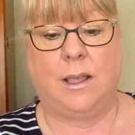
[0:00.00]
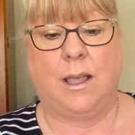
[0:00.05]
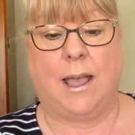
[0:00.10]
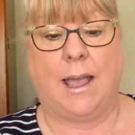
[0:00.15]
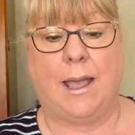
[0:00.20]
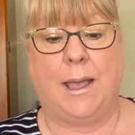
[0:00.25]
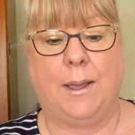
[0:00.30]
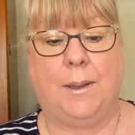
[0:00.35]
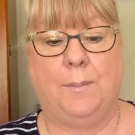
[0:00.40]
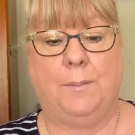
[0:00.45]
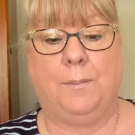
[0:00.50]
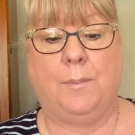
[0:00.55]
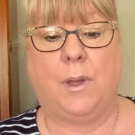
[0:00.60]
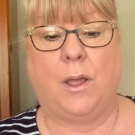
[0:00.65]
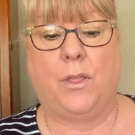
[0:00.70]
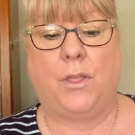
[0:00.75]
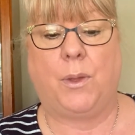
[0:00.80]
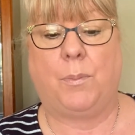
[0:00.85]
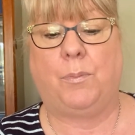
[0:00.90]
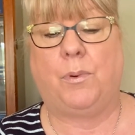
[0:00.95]
Um,
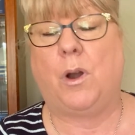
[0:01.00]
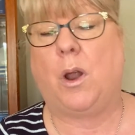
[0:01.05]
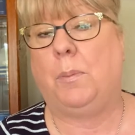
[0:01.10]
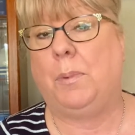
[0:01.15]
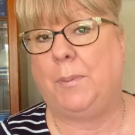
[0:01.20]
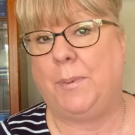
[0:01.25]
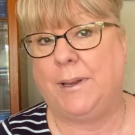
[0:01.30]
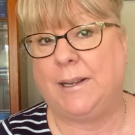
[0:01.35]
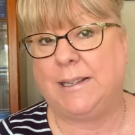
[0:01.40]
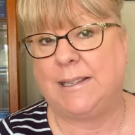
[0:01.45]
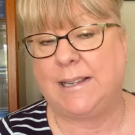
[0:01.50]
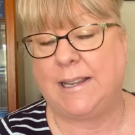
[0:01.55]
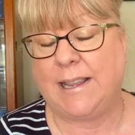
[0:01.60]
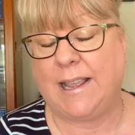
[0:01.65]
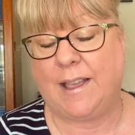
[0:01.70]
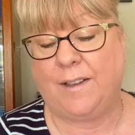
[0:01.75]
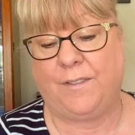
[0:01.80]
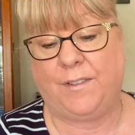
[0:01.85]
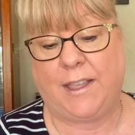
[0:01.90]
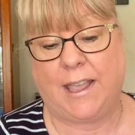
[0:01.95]
the probability
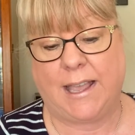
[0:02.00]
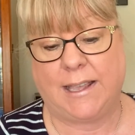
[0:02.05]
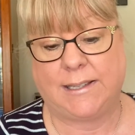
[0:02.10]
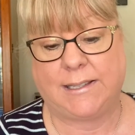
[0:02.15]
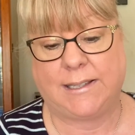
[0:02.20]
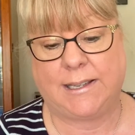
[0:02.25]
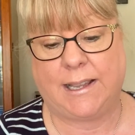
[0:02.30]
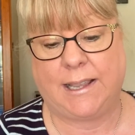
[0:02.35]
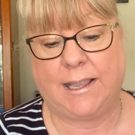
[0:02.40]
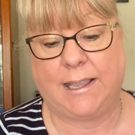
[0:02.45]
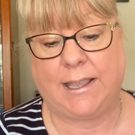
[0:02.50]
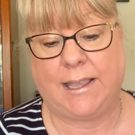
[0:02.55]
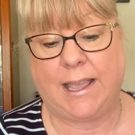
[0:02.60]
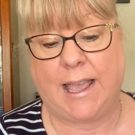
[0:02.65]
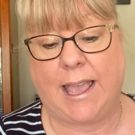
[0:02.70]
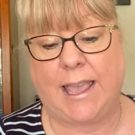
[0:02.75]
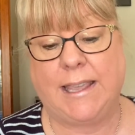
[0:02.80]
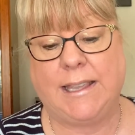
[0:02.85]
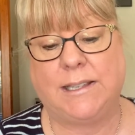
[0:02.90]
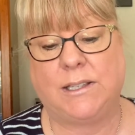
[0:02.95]
of guessing
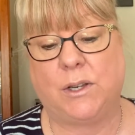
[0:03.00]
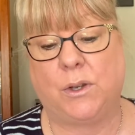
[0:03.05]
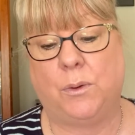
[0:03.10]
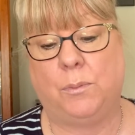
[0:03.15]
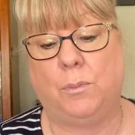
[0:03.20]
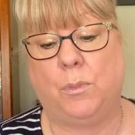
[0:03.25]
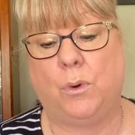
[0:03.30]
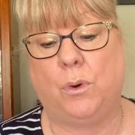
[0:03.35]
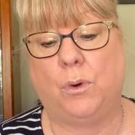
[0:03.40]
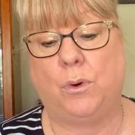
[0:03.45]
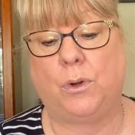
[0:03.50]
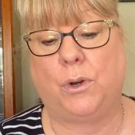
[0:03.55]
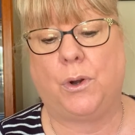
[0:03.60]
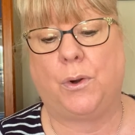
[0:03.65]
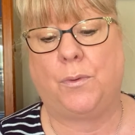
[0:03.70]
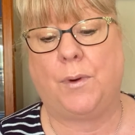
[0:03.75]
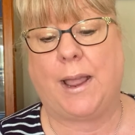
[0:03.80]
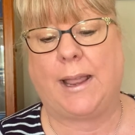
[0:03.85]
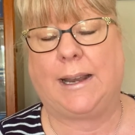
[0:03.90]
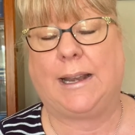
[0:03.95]
eight or more
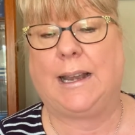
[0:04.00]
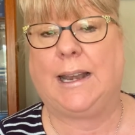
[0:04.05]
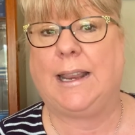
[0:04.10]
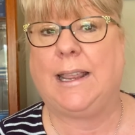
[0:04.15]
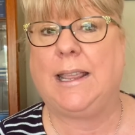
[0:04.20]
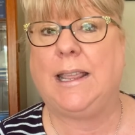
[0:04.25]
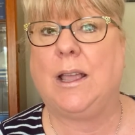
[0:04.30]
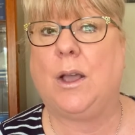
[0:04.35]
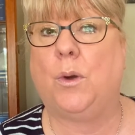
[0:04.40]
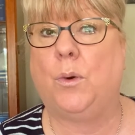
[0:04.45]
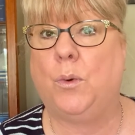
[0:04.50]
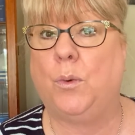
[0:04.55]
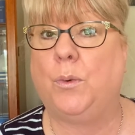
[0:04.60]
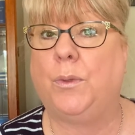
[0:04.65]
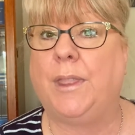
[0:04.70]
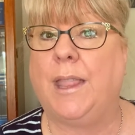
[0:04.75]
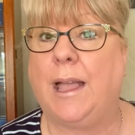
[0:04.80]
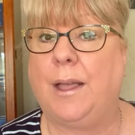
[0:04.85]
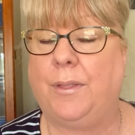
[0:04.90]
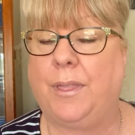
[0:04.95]
correctly, oh,
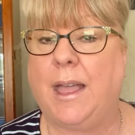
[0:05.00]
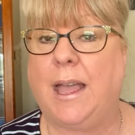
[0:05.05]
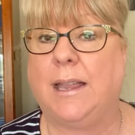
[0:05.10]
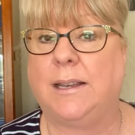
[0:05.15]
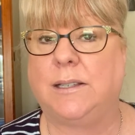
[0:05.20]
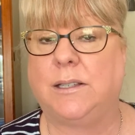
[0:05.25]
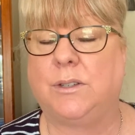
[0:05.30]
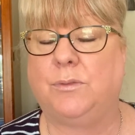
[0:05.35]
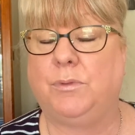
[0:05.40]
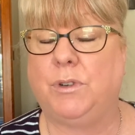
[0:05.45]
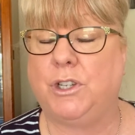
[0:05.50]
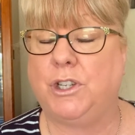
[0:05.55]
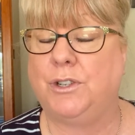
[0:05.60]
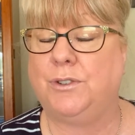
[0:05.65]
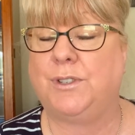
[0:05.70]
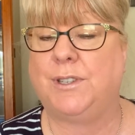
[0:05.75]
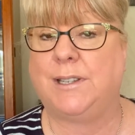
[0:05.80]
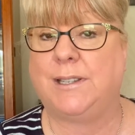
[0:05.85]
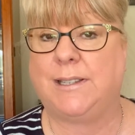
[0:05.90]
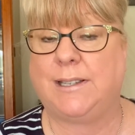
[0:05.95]
now that
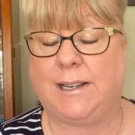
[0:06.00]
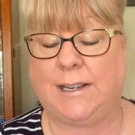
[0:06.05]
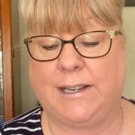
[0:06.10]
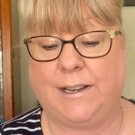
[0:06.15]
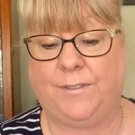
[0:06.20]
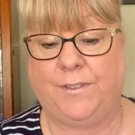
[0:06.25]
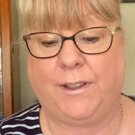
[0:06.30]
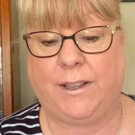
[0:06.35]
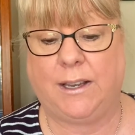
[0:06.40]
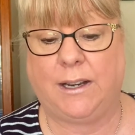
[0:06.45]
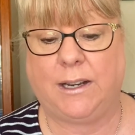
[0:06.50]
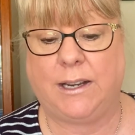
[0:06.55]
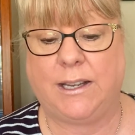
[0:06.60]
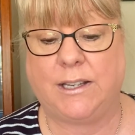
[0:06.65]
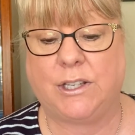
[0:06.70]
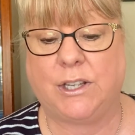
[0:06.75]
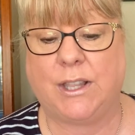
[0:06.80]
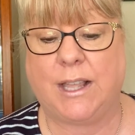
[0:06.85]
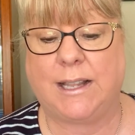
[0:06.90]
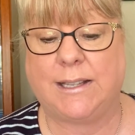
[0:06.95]
reduces significantly.
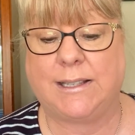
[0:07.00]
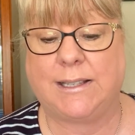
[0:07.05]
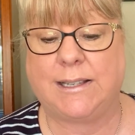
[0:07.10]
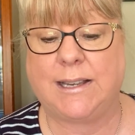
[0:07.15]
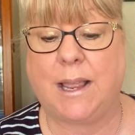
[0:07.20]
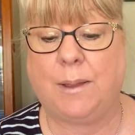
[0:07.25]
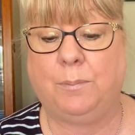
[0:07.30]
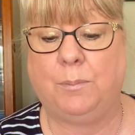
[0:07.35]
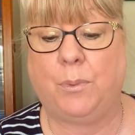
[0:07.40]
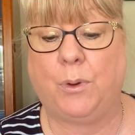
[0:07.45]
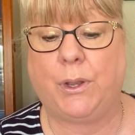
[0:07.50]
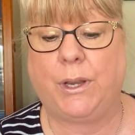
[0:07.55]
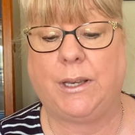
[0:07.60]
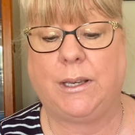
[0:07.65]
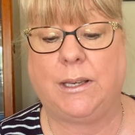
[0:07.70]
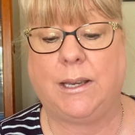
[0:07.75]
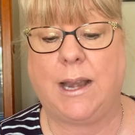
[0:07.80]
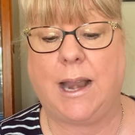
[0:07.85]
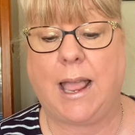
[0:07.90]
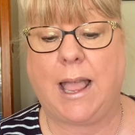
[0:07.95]
So that's
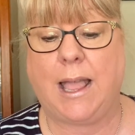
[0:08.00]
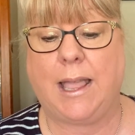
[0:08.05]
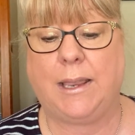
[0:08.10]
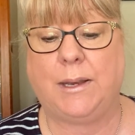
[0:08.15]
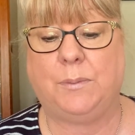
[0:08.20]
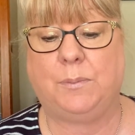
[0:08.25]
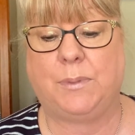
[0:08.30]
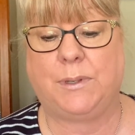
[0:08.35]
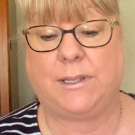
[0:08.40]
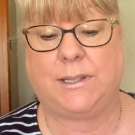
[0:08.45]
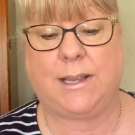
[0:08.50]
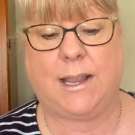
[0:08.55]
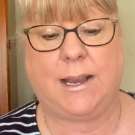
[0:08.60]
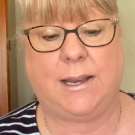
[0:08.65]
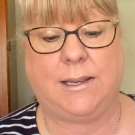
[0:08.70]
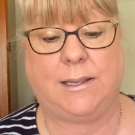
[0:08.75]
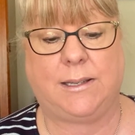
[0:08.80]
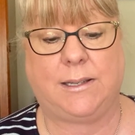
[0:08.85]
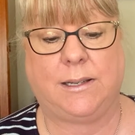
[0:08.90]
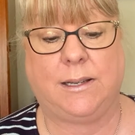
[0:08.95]

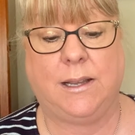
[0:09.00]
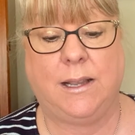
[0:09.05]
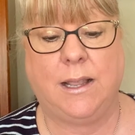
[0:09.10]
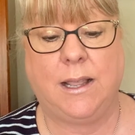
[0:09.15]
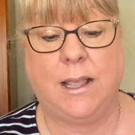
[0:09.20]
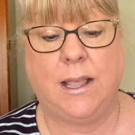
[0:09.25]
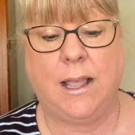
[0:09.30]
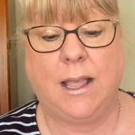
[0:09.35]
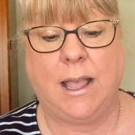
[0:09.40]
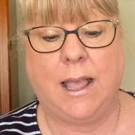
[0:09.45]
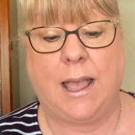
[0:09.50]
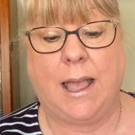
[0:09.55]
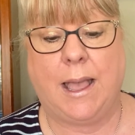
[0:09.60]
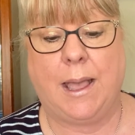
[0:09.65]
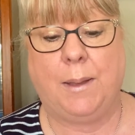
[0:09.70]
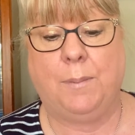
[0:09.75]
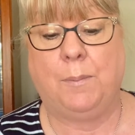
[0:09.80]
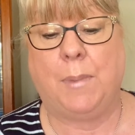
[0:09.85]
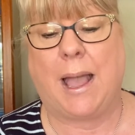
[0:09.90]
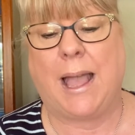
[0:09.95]
10.9%.
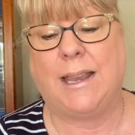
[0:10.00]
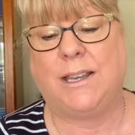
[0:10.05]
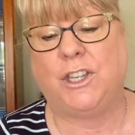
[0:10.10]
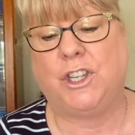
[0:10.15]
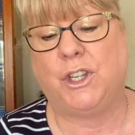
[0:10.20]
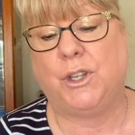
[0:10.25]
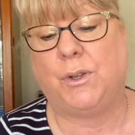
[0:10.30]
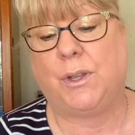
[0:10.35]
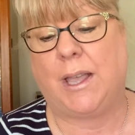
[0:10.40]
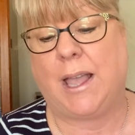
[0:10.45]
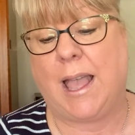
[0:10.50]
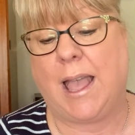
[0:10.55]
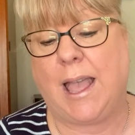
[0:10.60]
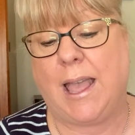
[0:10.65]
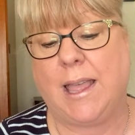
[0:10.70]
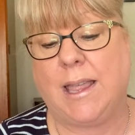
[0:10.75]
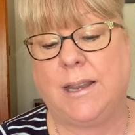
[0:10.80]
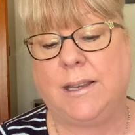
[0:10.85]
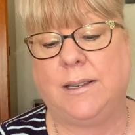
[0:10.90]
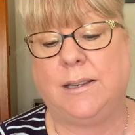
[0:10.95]
Um, and you
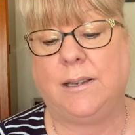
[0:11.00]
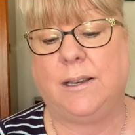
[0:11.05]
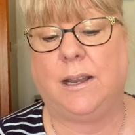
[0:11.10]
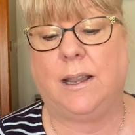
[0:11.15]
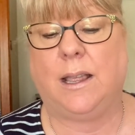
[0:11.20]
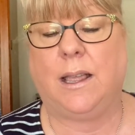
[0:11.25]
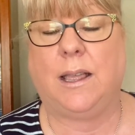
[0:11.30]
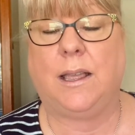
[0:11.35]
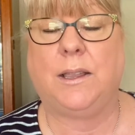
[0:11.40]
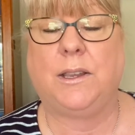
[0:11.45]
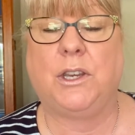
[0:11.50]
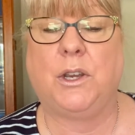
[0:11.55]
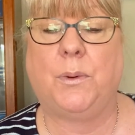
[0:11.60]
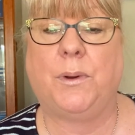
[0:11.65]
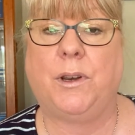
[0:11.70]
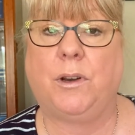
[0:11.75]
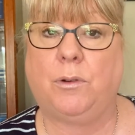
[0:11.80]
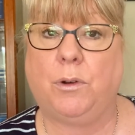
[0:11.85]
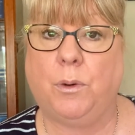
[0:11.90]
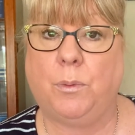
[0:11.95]
can, uh, you know, in
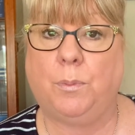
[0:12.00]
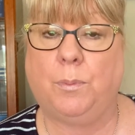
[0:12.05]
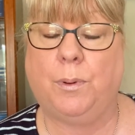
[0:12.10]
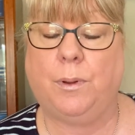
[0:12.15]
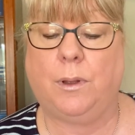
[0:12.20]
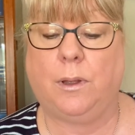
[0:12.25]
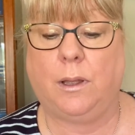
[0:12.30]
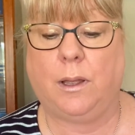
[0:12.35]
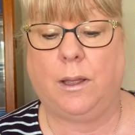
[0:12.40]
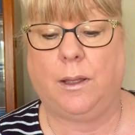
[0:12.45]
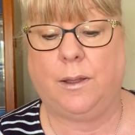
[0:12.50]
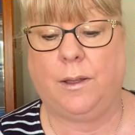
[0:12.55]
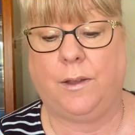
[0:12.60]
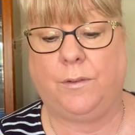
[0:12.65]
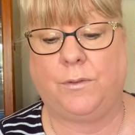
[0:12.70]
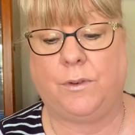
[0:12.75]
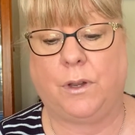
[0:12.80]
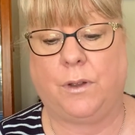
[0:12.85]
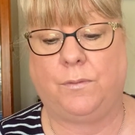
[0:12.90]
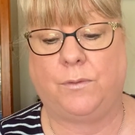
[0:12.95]
a group uh,
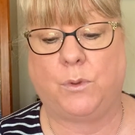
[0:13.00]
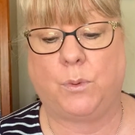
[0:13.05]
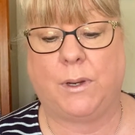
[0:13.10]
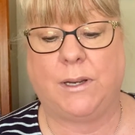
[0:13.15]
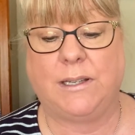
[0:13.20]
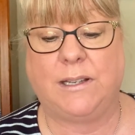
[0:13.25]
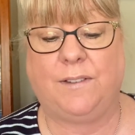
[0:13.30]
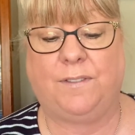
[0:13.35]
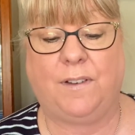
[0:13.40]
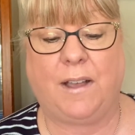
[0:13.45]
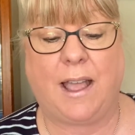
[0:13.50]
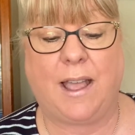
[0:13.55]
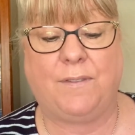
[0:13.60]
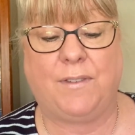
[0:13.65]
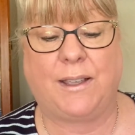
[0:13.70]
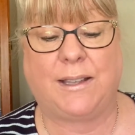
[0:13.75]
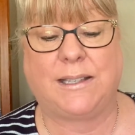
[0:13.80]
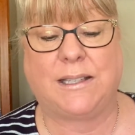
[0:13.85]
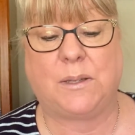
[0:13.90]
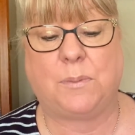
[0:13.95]
of, of 25,
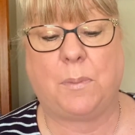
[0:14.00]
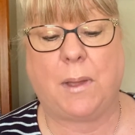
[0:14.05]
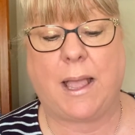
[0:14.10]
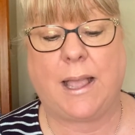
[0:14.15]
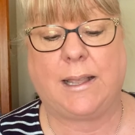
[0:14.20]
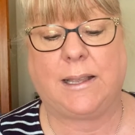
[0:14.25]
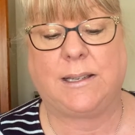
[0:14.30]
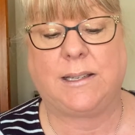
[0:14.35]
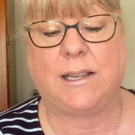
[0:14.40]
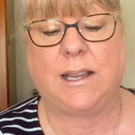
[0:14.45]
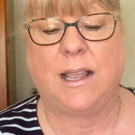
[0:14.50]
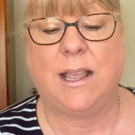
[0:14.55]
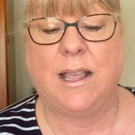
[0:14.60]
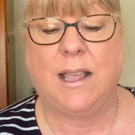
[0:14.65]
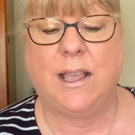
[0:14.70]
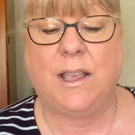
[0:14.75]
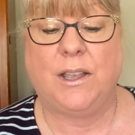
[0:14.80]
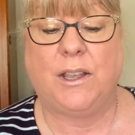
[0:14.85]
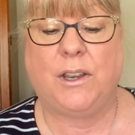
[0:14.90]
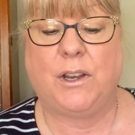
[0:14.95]
expect
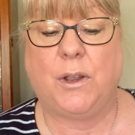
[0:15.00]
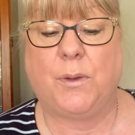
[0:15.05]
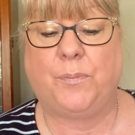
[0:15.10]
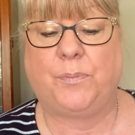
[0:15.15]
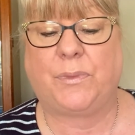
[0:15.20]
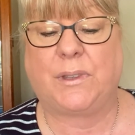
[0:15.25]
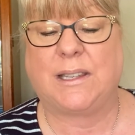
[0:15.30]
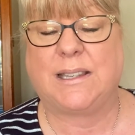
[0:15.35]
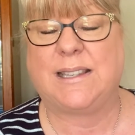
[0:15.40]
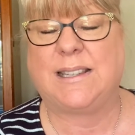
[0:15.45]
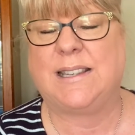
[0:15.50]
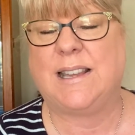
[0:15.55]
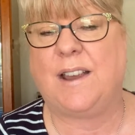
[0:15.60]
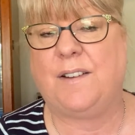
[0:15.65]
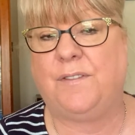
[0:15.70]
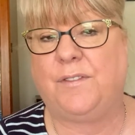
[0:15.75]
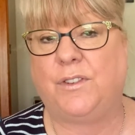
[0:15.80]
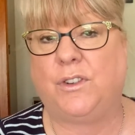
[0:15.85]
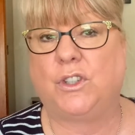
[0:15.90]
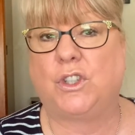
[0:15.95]
you know,
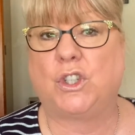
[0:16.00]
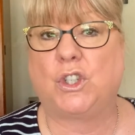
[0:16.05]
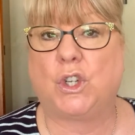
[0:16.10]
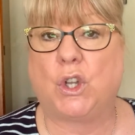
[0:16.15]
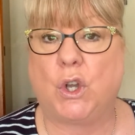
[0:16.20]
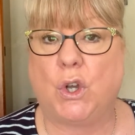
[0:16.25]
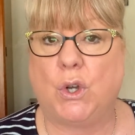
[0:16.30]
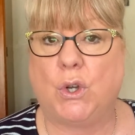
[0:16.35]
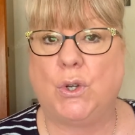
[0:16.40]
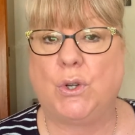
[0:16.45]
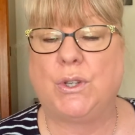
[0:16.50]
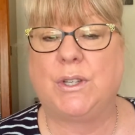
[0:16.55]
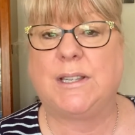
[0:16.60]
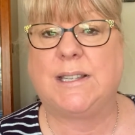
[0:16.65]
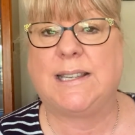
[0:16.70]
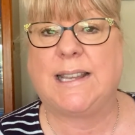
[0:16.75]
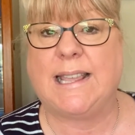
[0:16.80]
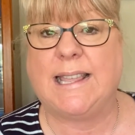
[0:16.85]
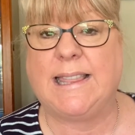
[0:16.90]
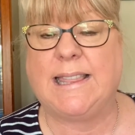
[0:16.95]
several scores
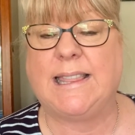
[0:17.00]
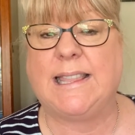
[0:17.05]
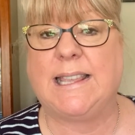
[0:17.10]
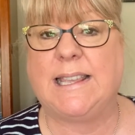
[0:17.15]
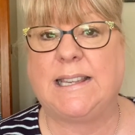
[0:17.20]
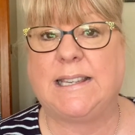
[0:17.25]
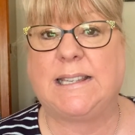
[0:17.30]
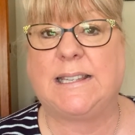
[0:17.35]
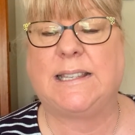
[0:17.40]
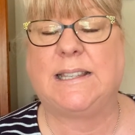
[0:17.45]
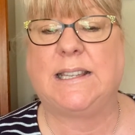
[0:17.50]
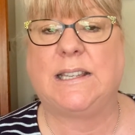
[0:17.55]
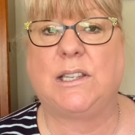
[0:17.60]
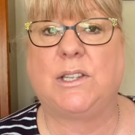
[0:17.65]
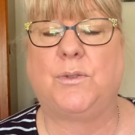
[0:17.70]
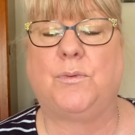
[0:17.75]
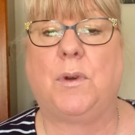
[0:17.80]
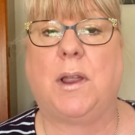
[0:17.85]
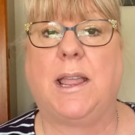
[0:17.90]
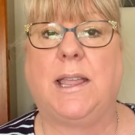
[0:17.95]
in this,
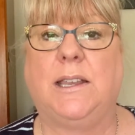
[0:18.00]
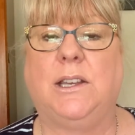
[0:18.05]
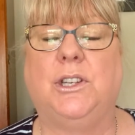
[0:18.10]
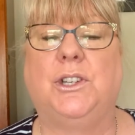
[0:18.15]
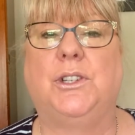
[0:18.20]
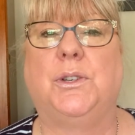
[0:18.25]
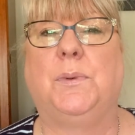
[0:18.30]
this range.